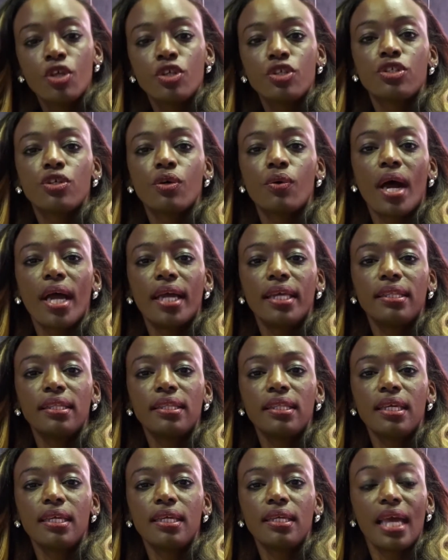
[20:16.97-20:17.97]
So I
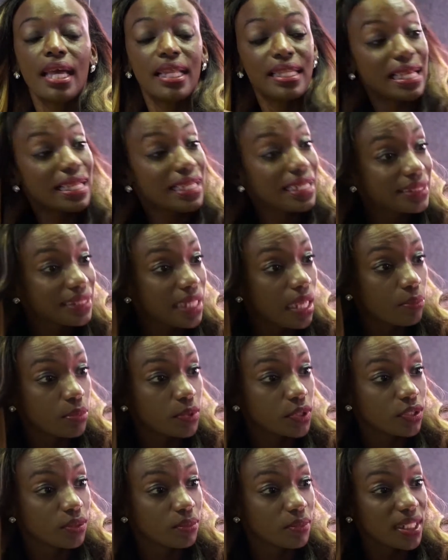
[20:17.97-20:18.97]
think, and that has
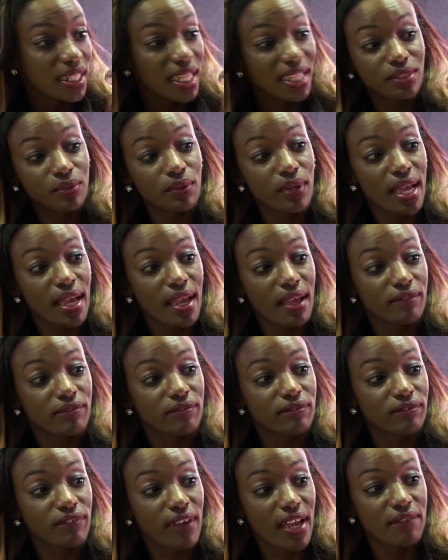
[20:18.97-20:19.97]
happened to me. That's why I have
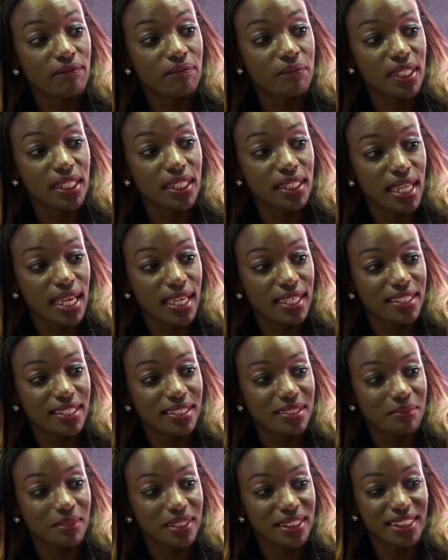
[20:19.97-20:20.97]
five million
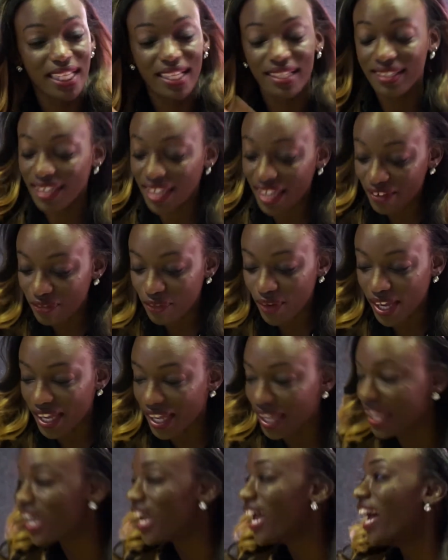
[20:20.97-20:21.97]
ideas, Masana. Mm-hmm. F Y I.